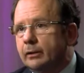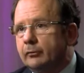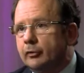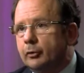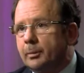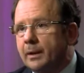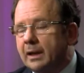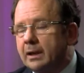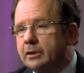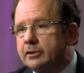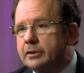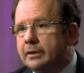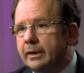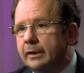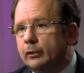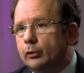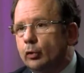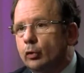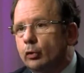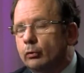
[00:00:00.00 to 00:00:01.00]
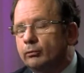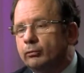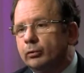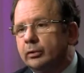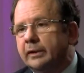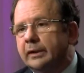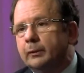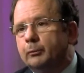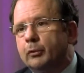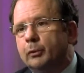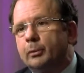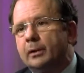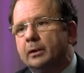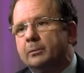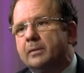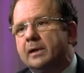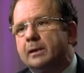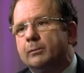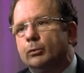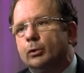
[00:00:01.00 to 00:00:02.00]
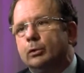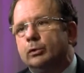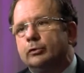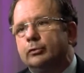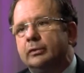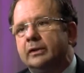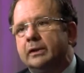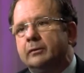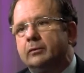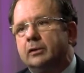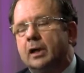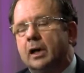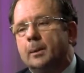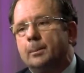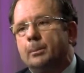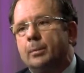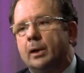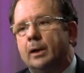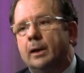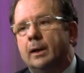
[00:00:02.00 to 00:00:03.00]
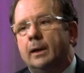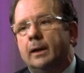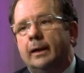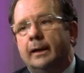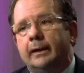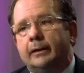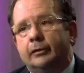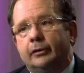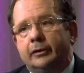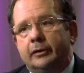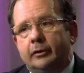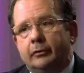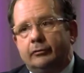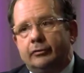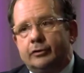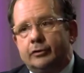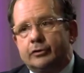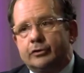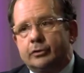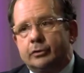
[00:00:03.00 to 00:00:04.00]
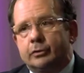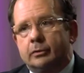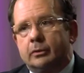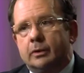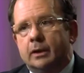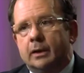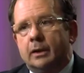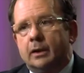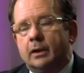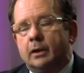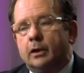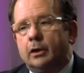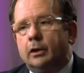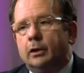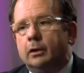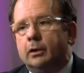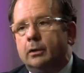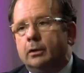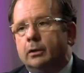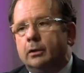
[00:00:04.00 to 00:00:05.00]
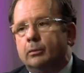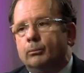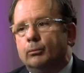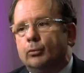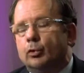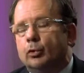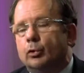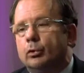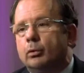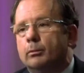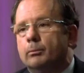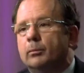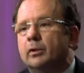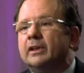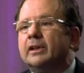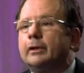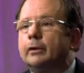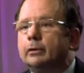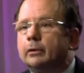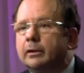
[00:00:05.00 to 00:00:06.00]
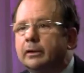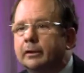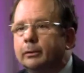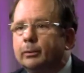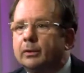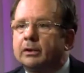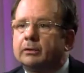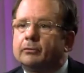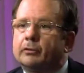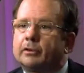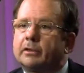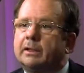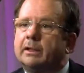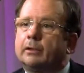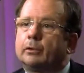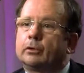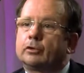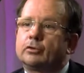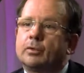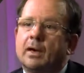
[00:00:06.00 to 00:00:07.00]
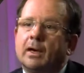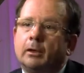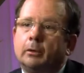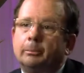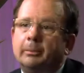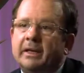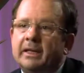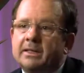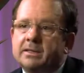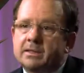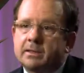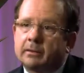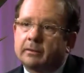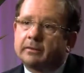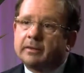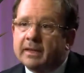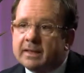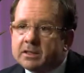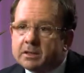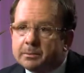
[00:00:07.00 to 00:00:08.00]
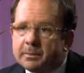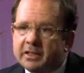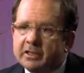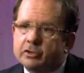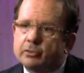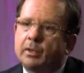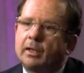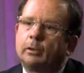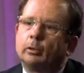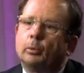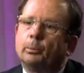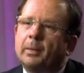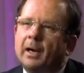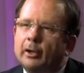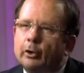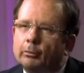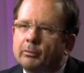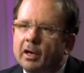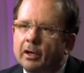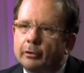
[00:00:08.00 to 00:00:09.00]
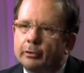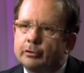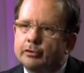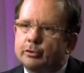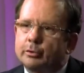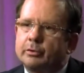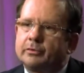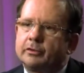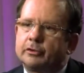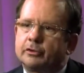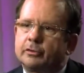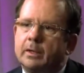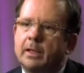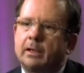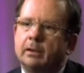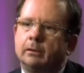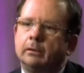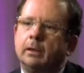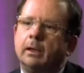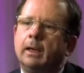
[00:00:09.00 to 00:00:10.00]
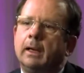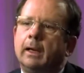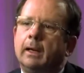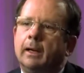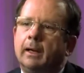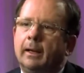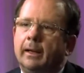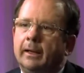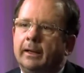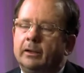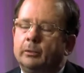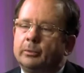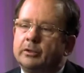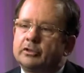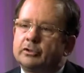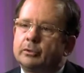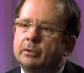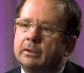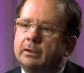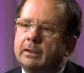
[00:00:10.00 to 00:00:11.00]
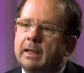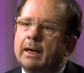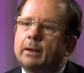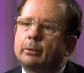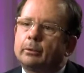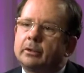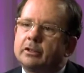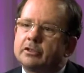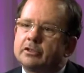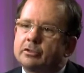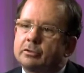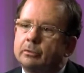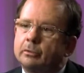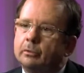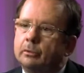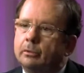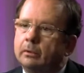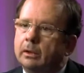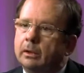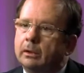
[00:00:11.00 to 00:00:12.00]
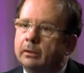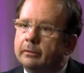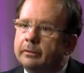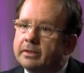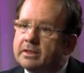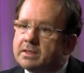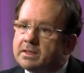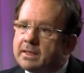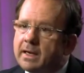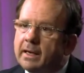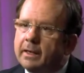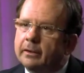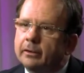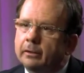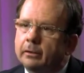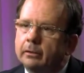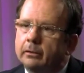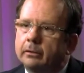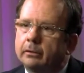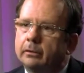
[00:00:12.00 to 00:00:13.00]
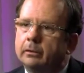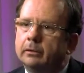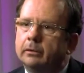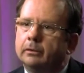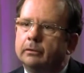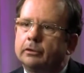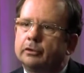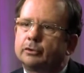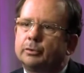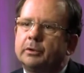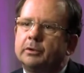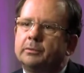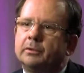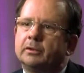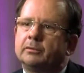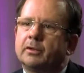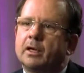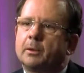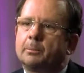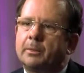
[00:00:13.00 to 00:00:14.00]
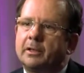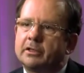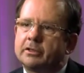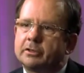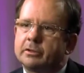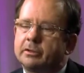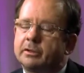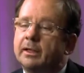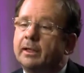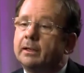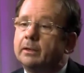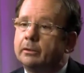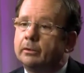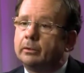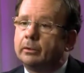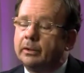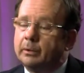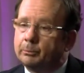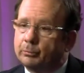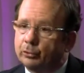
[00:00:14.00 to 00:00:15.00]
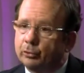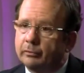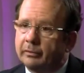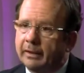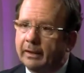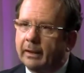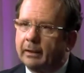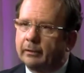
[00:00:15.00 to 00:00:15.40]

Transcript: of the biology, and hopefully we will be able to develop in the near future more molecularly relevant clinical trial test-based trial or biomarkers-driven trial, and which will allow us to decide on the treatment of our patient and improve their